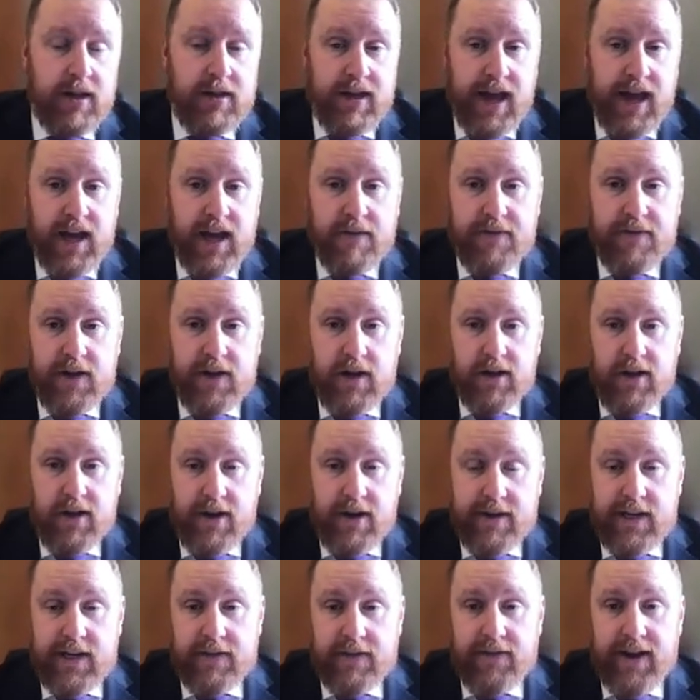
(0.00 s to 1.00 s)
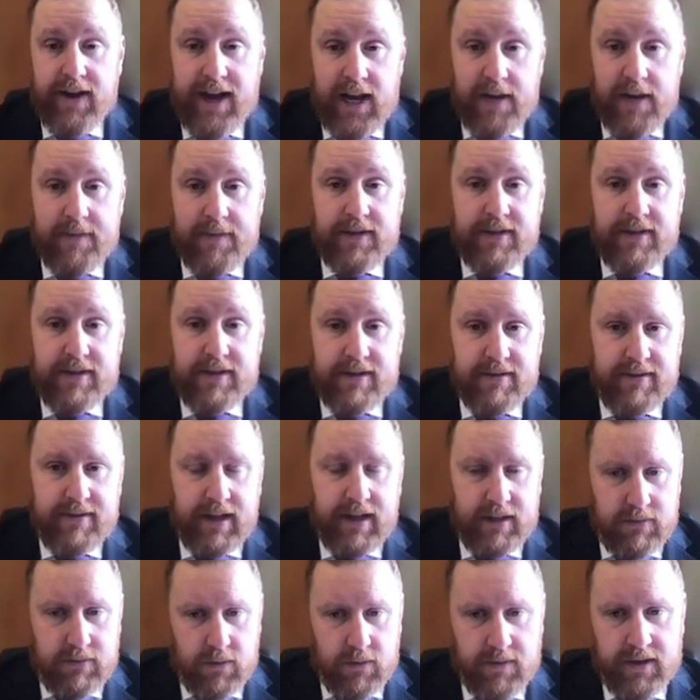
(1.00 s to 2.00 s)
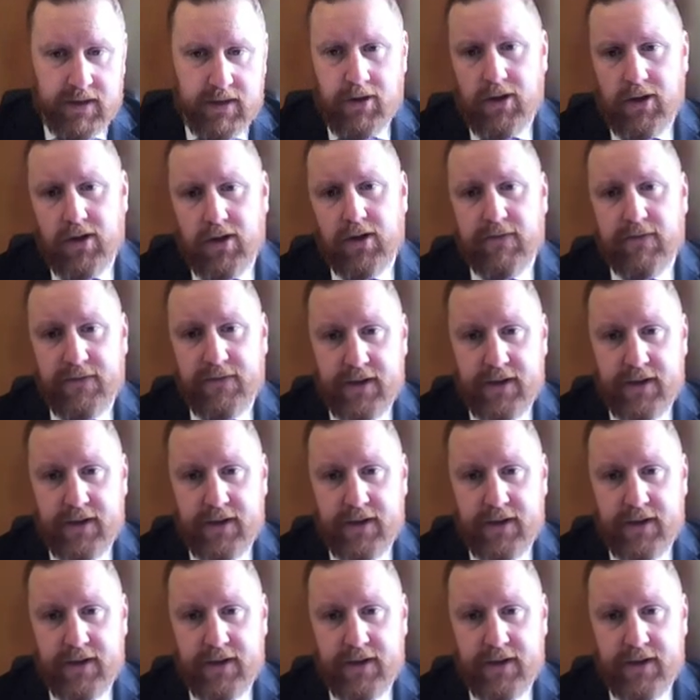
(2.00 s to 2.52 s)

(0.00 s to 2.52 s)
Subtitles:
The head of year currently for elements, that's what we call